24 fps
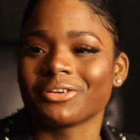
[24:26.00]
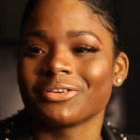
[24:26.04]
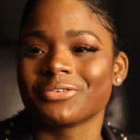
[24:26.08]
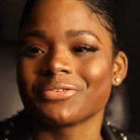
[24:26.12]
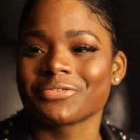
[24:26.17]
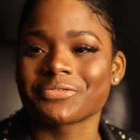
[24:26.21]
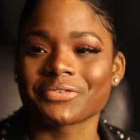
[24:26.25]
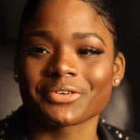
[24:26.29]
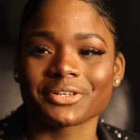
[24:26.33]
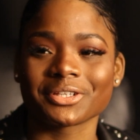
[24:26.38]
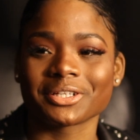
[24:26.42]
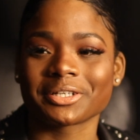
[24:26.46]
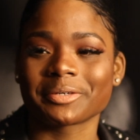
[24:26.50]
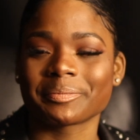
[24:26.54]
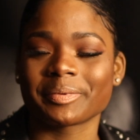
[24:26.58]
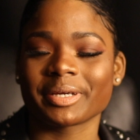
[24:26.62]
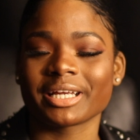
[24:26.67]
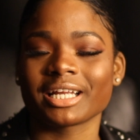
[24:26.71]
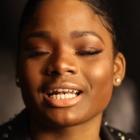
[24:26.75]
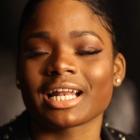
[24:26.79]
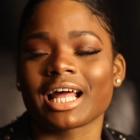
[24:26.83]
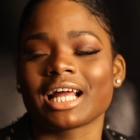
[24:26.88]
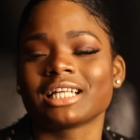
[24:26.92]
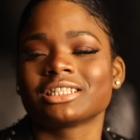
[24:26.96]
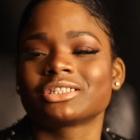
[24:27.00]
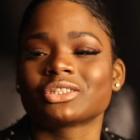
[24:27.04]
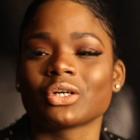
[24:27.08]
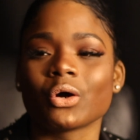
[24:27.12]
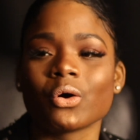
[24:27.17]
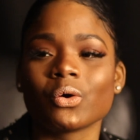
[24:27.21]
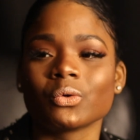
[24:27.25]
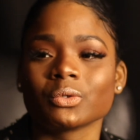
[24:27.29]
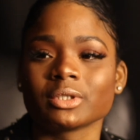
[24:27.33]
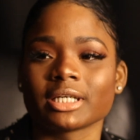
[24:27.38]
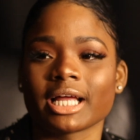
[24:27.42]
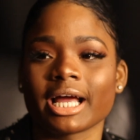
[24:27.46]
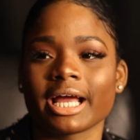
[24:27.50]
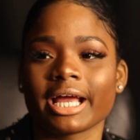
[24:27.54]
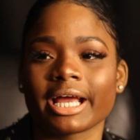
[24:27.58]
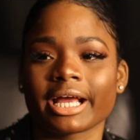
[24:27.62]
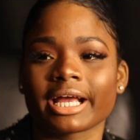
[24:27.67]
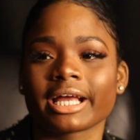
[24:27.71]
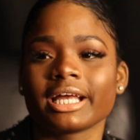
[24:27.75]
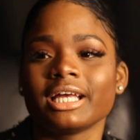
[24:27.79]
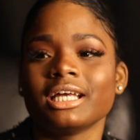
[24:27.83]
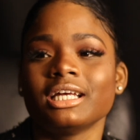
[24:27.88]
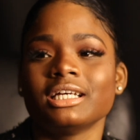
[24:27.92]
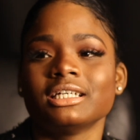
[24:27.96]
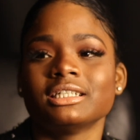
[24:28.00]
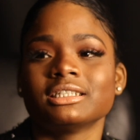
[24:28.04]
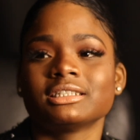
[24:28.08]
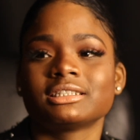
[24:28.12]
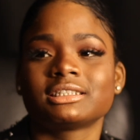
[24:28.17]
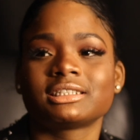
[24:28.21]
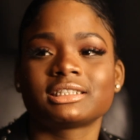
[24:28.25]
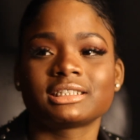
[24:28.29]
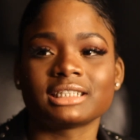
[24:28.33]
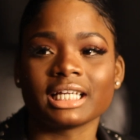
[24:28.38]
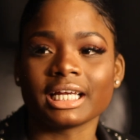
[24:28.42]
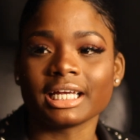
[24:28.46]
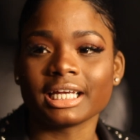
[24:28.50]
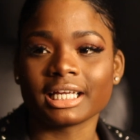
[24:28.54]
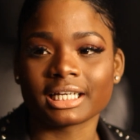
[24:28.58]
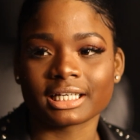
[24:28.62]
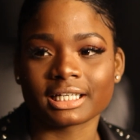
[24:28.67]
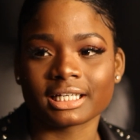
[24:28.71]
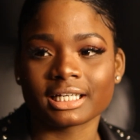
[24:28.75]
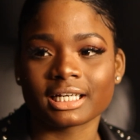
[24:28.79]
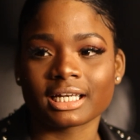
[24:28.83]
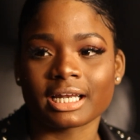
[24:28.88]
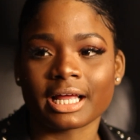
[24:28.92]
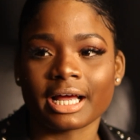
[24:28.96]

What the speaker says: you for a little bit, like don't like stay in it.